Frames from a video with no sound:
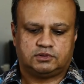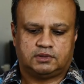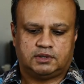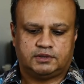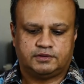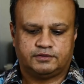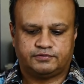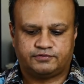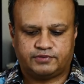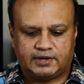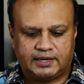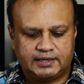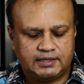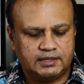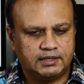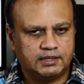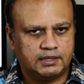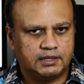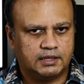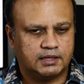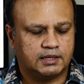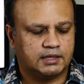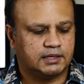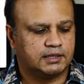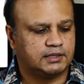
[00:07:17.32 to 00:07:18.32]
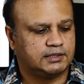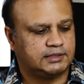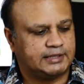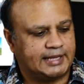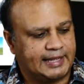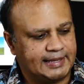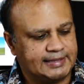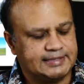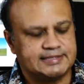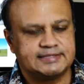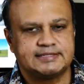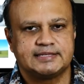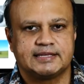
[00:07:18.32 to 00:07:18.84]
on the final
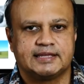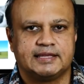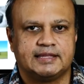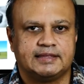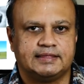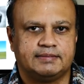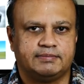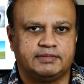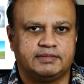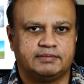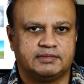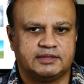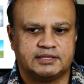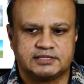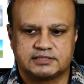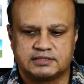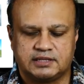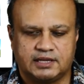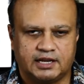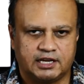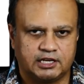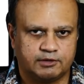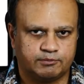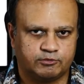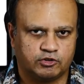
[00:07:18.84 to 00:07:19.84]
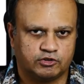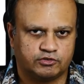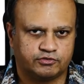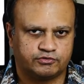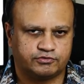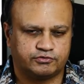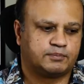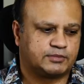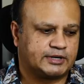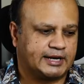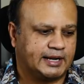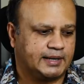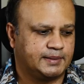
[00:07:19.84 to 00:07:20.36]
lens in this lineup of
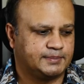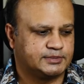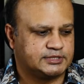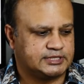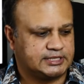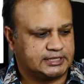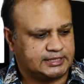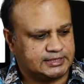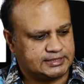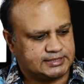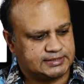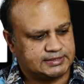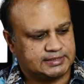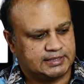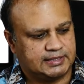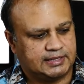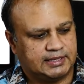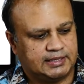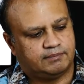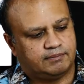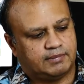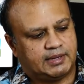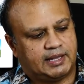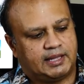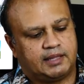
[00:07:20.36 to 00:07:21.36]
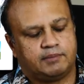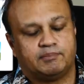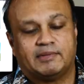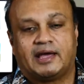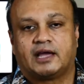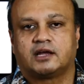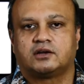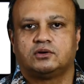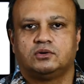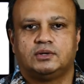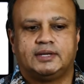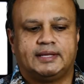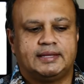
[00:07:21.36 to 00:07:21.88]
primes is my
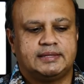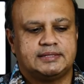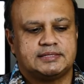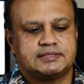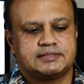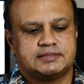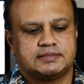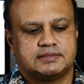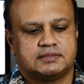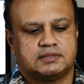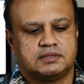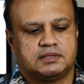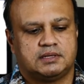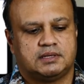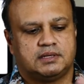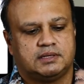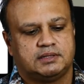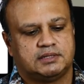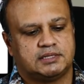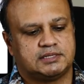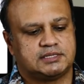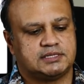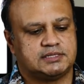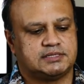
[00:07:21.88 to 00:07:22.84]
macro lens. This